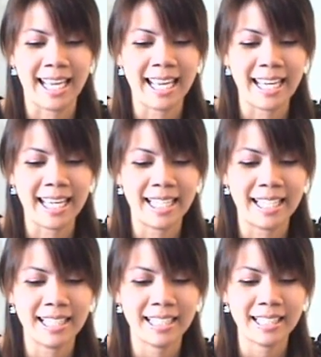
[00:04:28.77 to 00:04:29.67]

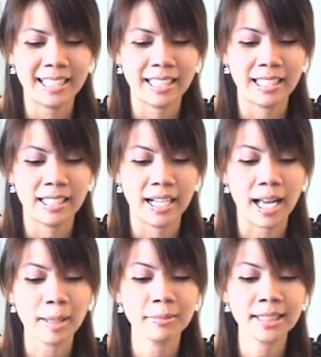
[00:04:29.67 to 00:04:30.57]
And
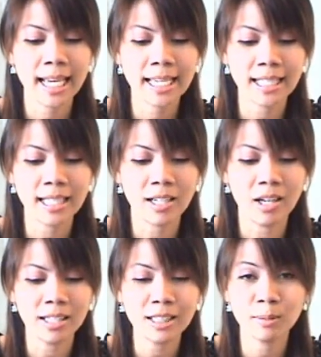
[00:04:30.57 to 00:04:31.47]
I'm tagging
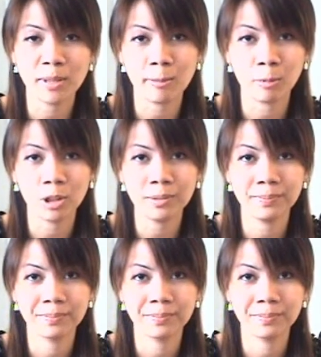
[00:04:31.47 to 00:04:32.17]
all these people.